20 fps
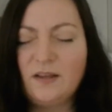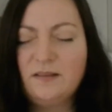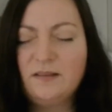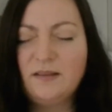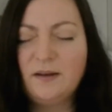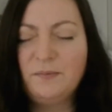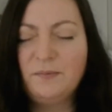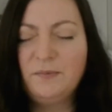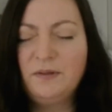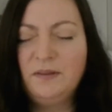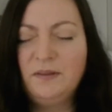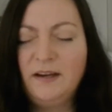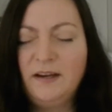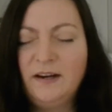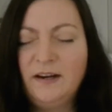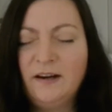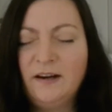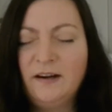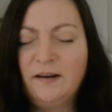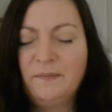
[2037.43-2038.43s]
And when
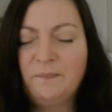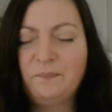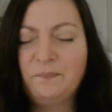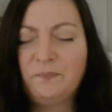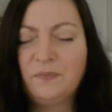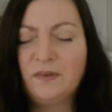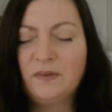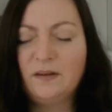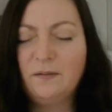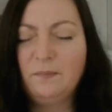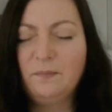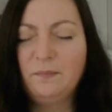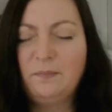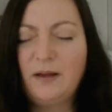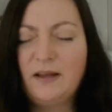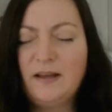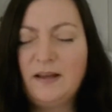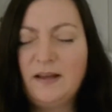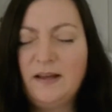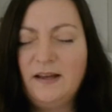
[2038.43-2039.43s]
their
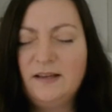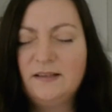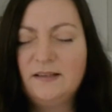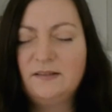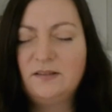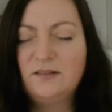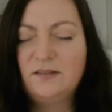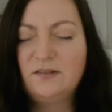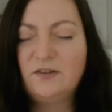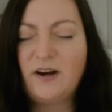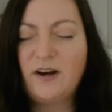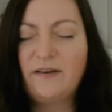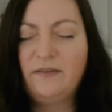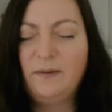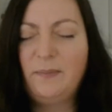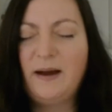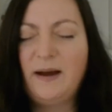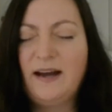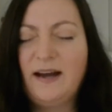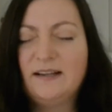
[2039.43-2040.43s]
travel
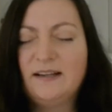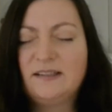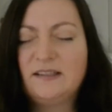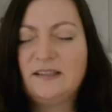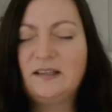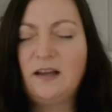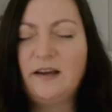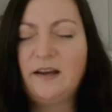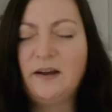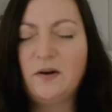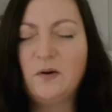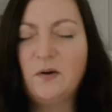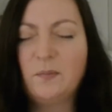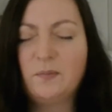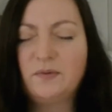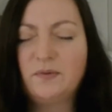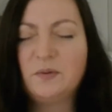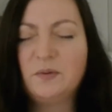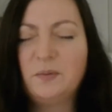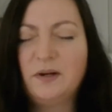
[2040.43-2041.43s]
paths light
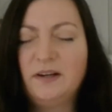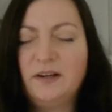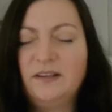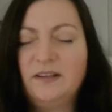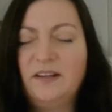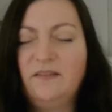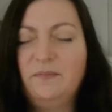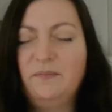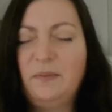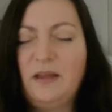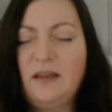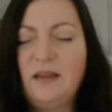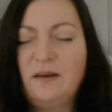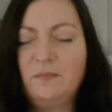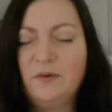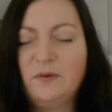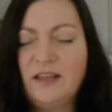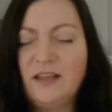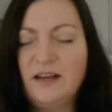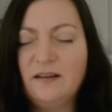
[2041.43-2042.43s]
up to where they've been,
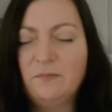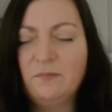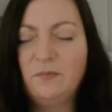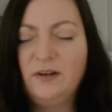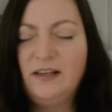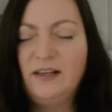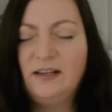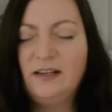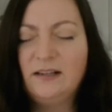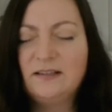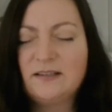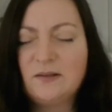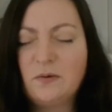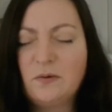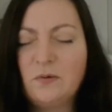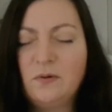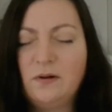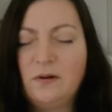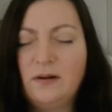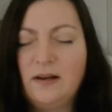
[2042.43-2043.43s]
where that little
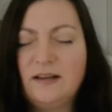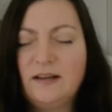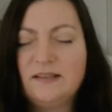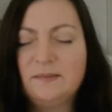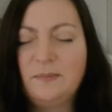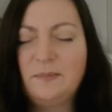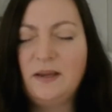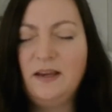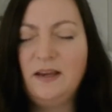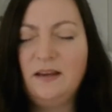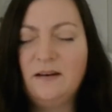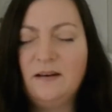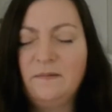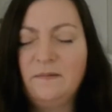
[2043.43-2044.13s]
soul has been,